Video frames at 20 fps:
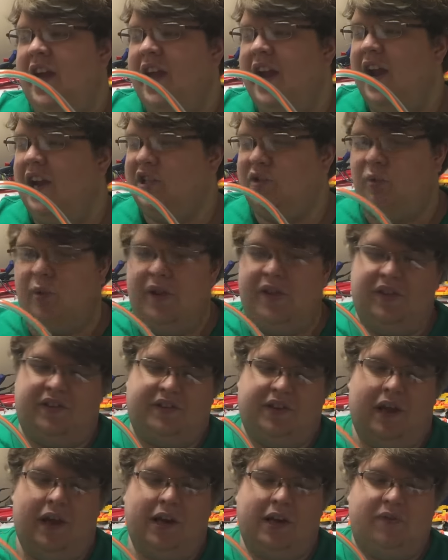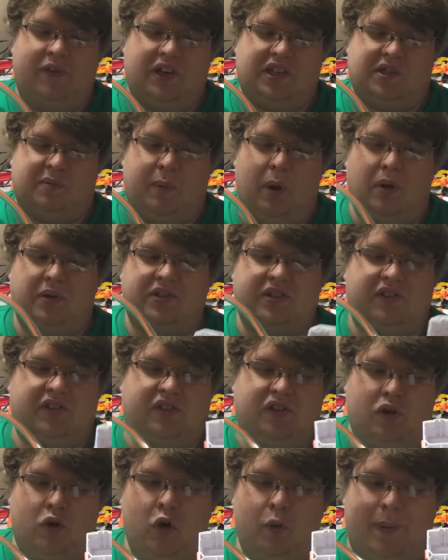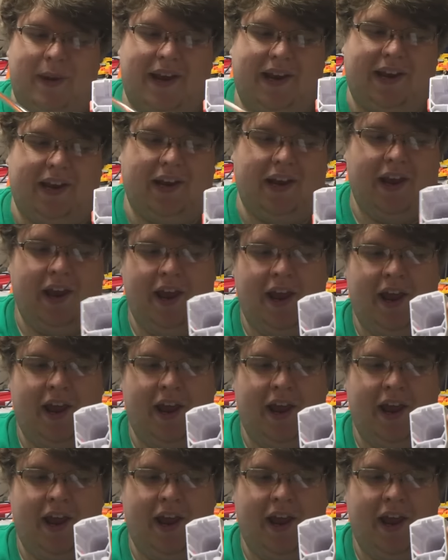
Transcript: is with a ton of exposed tubing, and